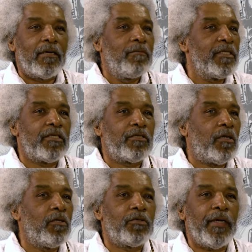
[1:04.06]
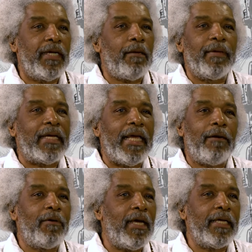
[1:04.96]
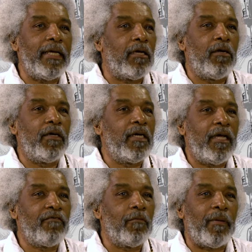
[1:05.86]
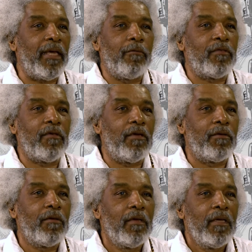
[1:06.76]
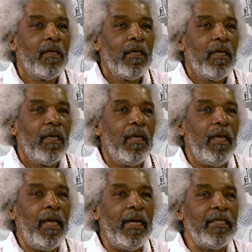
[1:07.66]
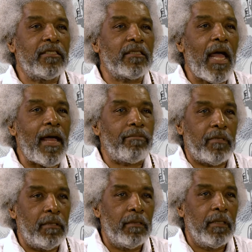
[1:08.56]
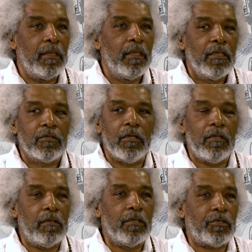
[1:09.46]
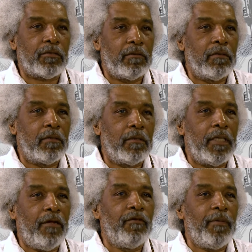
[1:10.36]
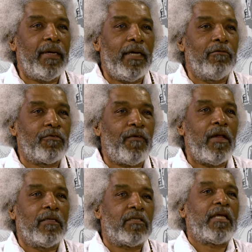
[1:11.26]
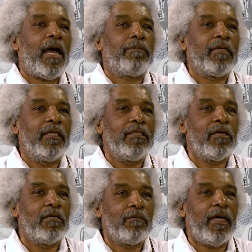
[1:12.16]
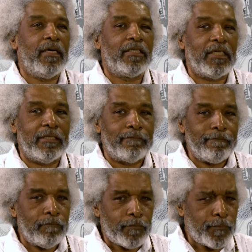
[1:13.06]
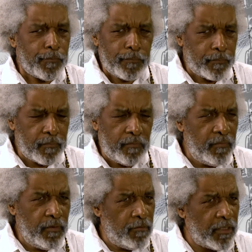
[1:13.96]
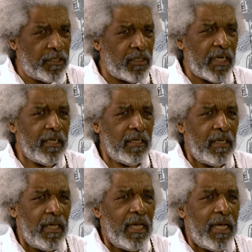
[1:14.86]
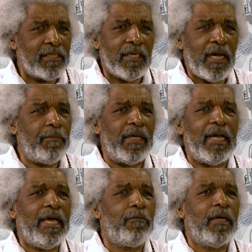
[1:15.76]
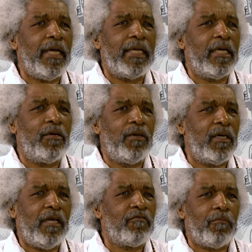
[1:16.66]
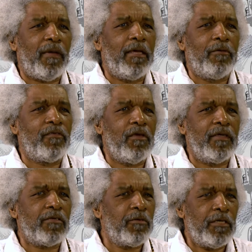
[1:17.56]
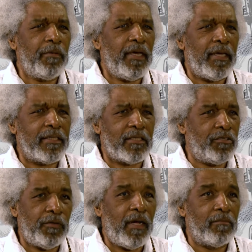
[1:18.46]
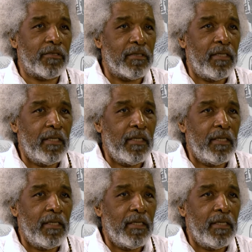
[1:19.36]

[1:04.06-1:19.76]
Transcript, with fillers: I go, Mr. Coltrane, I'll be glad when I get good enough to play with you. And he stopped. So the, everybody that was falling stopped. And he turned around and he said, What'd you say? I said, I'll be glad when I get good enough to play with you. He said, What do you play? I said, Drums.